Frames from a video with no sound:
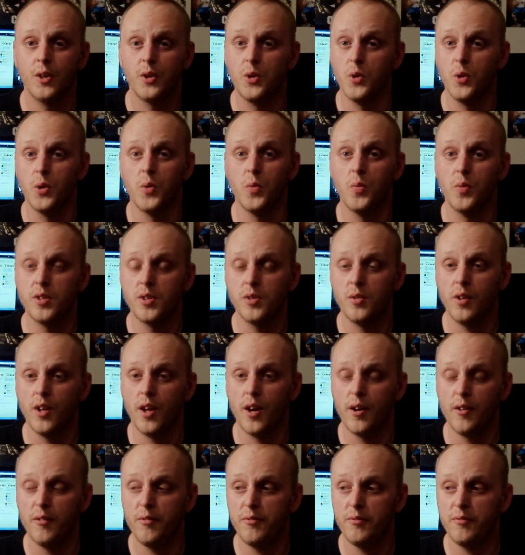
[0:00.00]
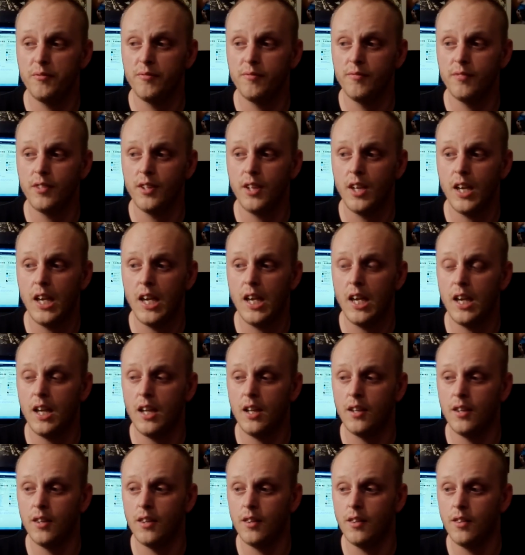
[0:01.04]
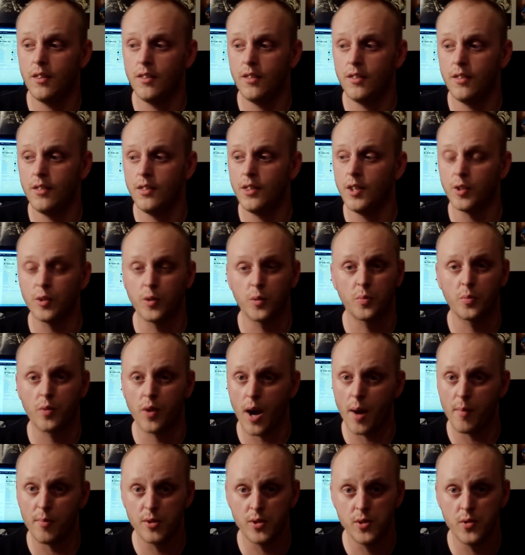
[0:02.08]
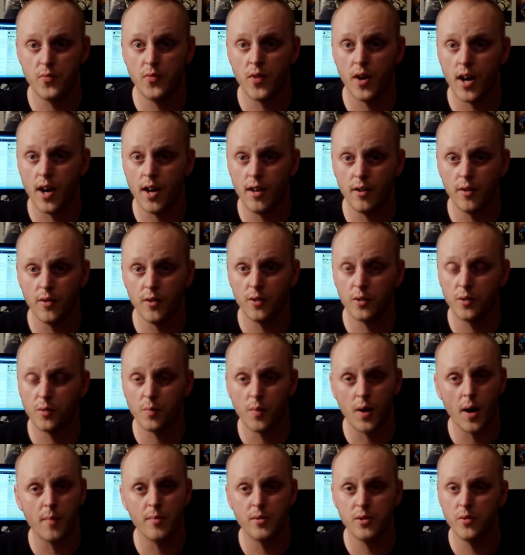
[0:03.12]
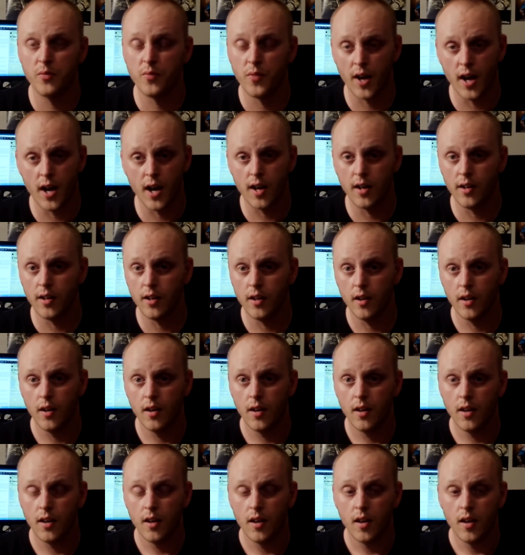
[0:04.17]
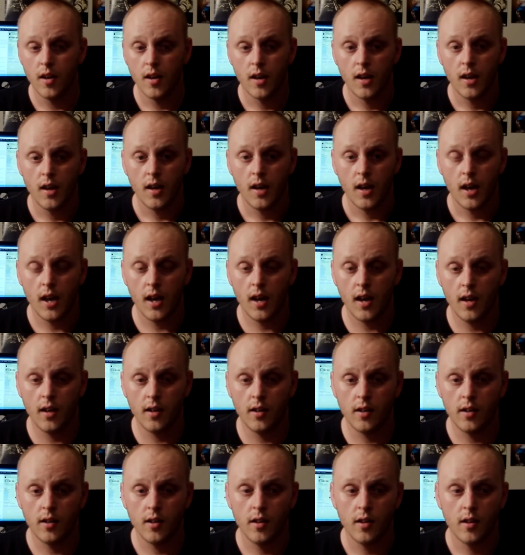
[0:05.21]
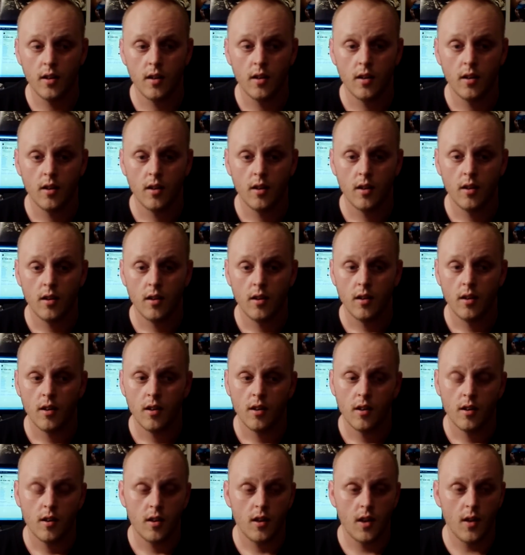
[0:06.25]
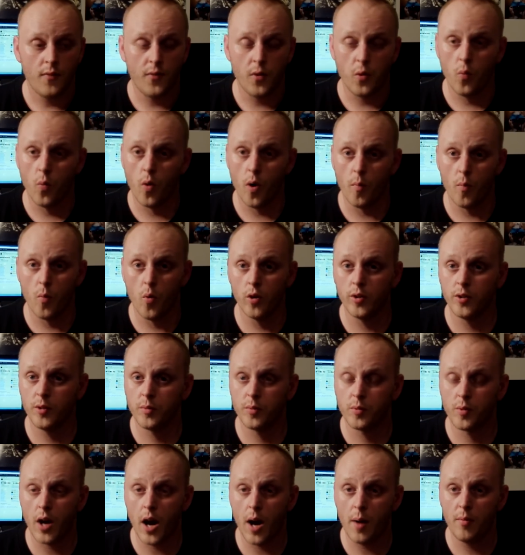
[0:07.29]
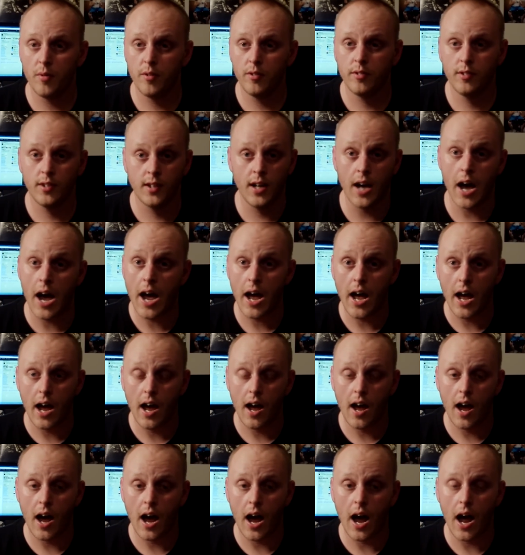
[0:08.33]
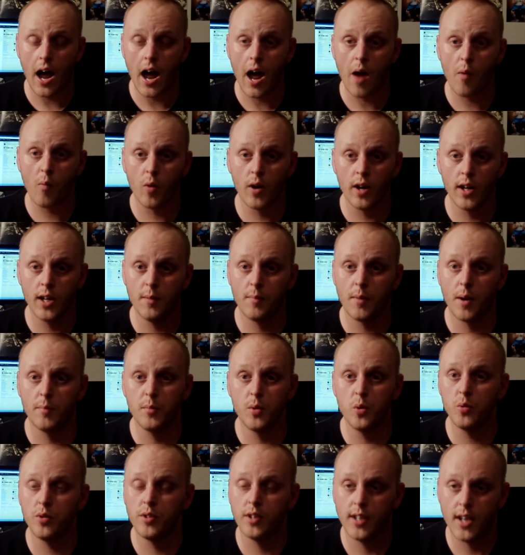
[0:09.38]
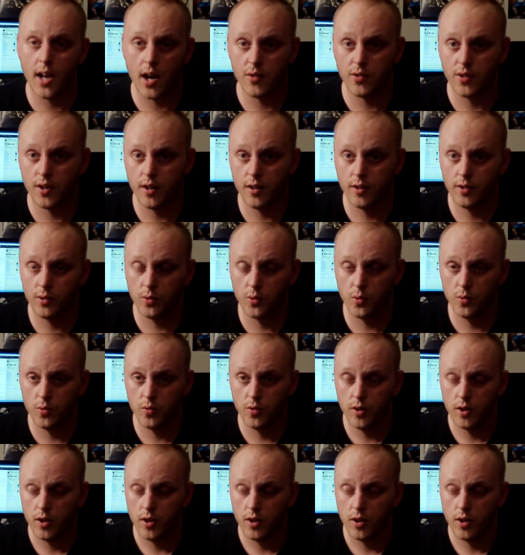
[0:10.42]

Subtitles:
You're doing what you love, and the subscribers you find are the subscribers you find. And if you want more subscribers, see, I want to get my music out there, so